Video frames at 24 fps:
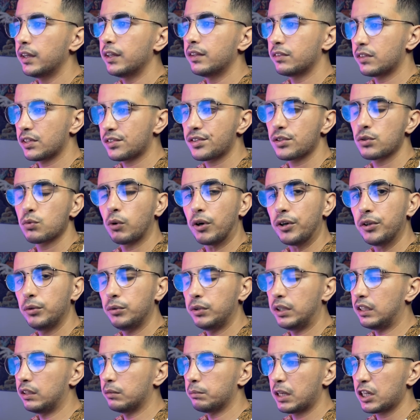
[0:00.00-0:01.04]
This is what you
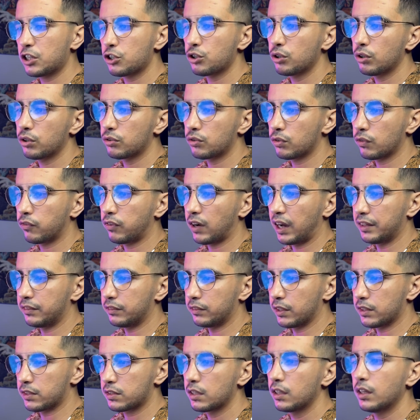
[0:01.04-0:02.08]
need. Make sure to find
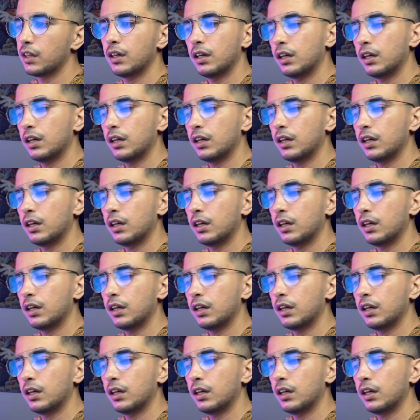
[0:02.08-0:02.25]
this.